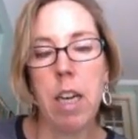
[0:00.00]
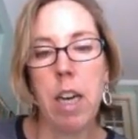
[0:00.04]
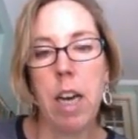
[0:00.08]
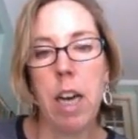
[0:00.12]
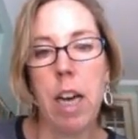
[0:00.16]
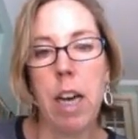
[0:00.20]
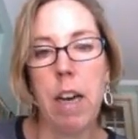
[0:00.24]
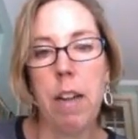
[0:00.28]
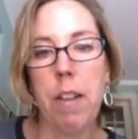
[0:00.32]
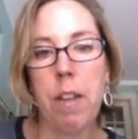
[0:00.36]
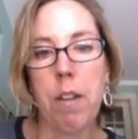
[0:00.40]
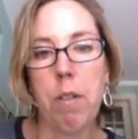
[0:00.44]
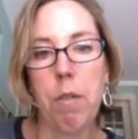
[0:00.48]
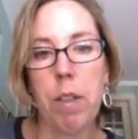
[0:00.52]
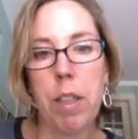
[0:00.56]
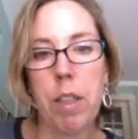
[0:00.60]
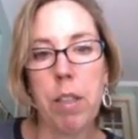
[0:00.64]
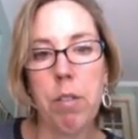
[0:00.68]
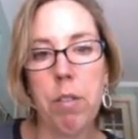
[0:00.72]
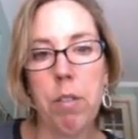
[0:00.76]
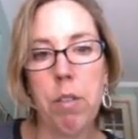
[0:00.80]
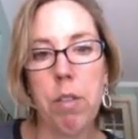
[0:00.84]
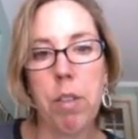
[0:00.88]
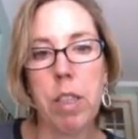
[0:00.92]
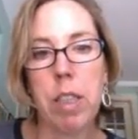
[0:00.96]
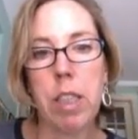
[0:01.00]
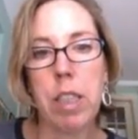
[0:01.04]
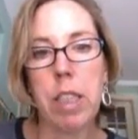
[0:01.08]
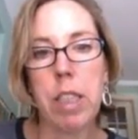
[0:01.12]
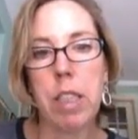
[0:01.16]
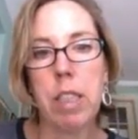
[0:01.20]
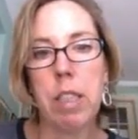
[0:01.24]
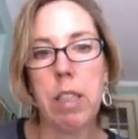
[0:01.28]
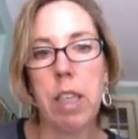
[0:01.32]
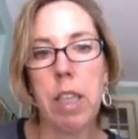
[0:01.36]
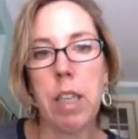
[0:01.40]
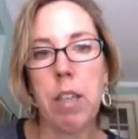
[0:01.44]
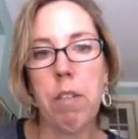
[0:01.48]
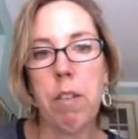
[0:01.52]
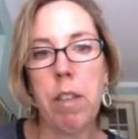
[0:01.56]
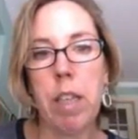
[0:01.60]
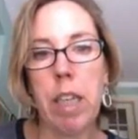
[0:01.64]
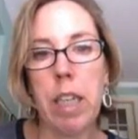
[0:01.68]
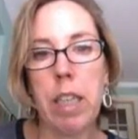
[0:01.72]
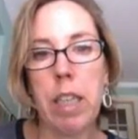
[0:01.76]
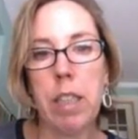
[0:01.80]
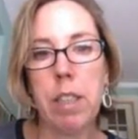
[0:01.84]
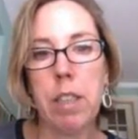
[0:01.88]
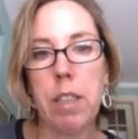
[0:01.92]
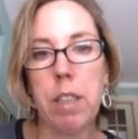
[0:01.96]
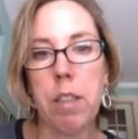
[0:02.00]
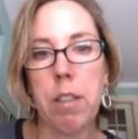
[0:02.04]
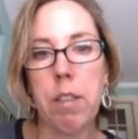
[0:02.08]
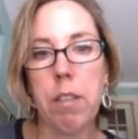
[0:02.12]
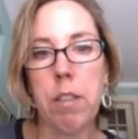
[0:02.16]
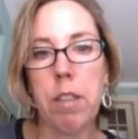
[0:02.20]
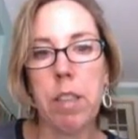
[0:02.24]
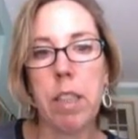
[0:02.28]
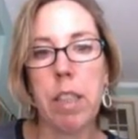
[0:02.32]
the resources that you need to do